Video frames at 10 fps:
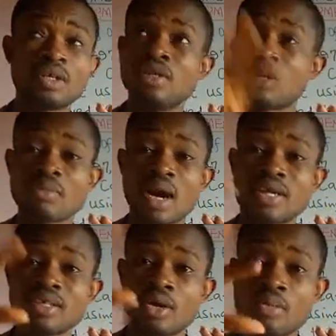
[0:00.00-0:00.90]

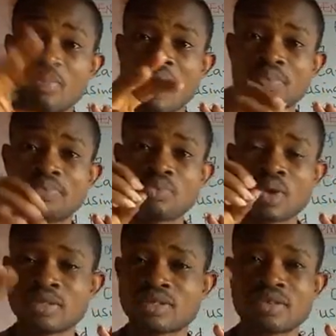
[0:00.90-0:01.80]
normal yellow bulb,
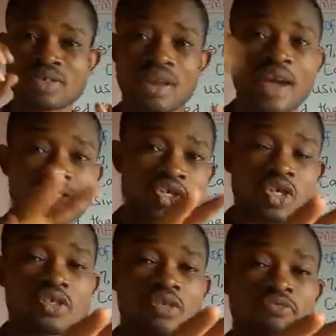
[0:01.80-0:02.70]
once there's light,
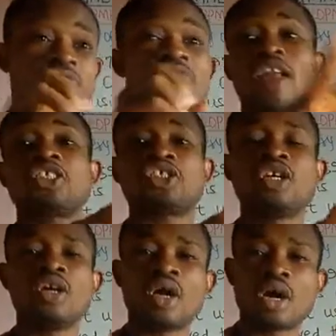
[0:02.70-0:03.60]
just
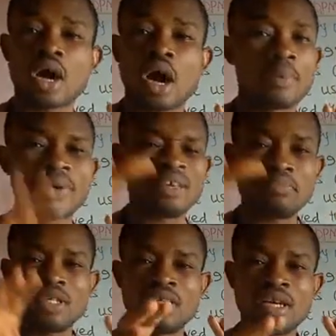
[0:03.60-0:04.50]
flash up
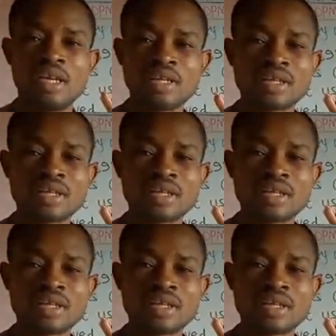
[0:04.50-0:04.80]
immediately.